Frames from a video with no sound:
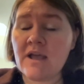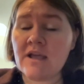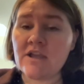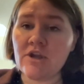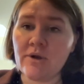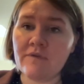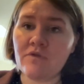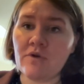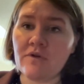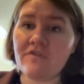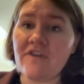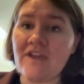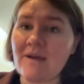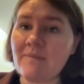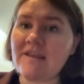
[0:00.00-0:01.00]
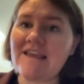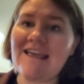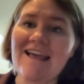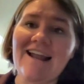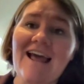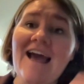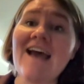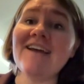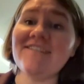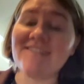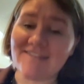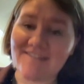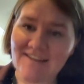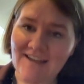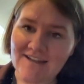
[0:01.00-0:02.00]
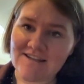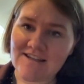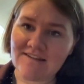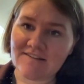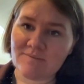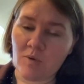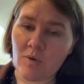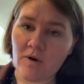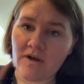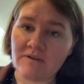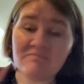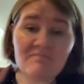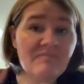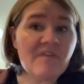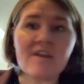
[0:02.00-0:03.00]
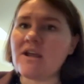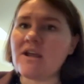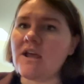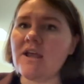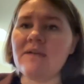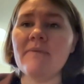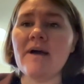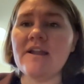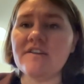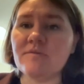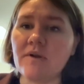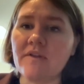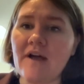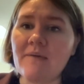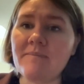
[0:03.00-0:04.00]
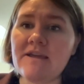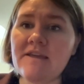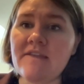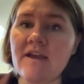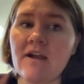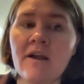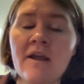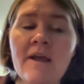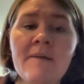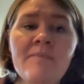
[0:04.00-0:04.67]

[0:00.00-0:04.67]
You know, if your family can't access the IT support, it might as well not be there.